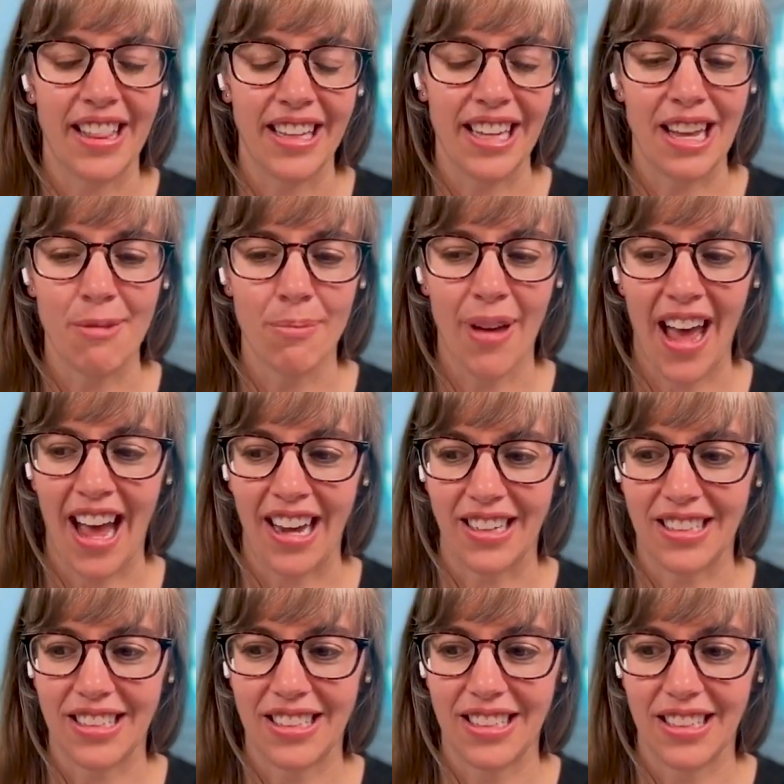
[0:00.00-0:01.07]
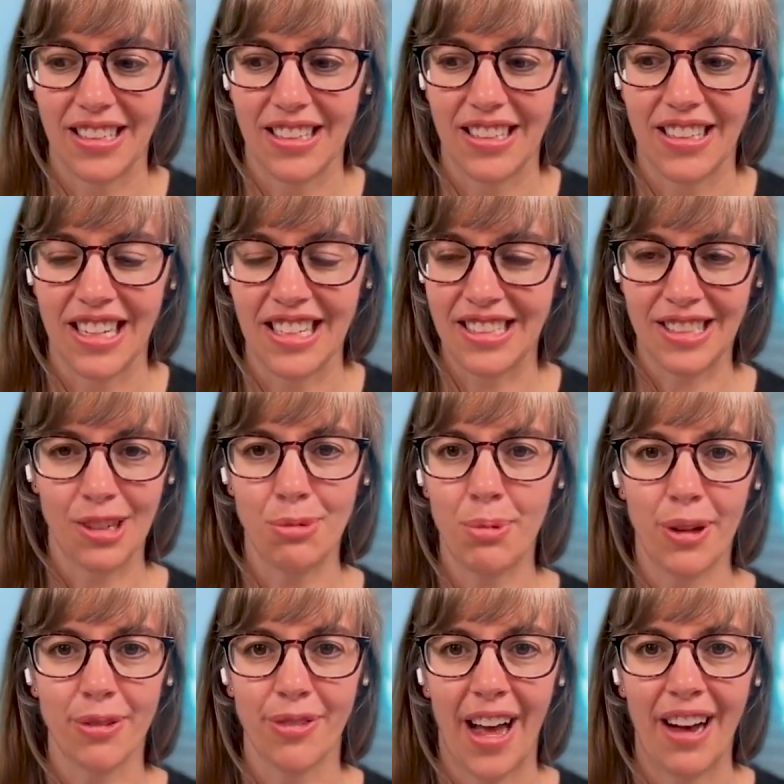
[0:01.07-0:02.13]
the impact is so
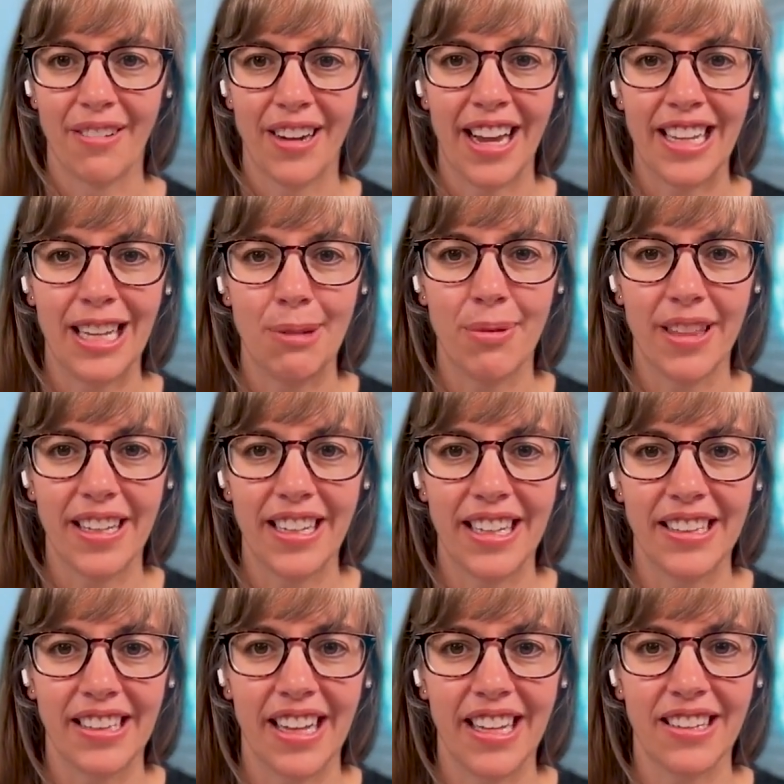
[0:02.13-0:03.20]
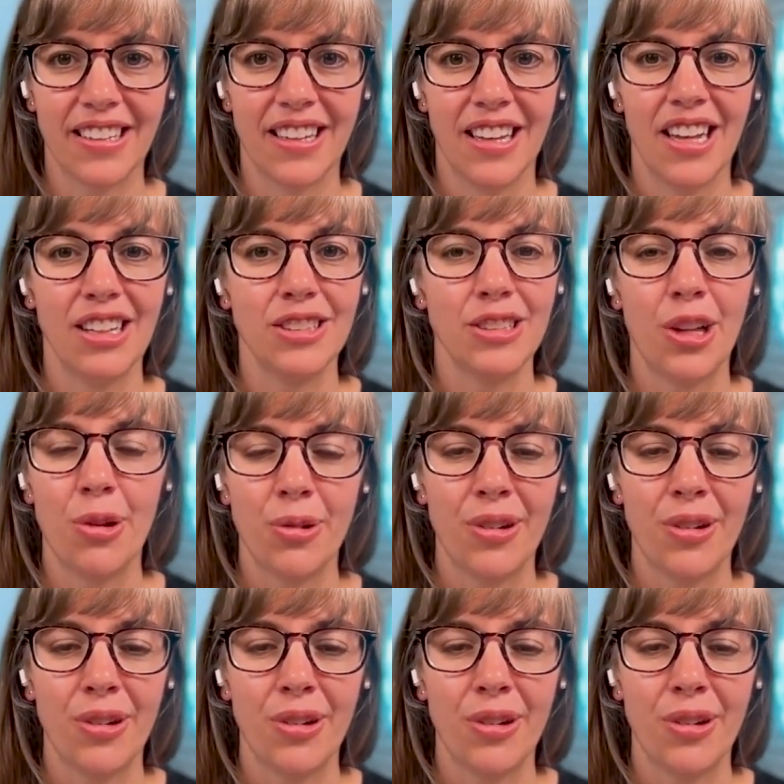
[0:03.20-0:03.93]
profound. I keep thinking like low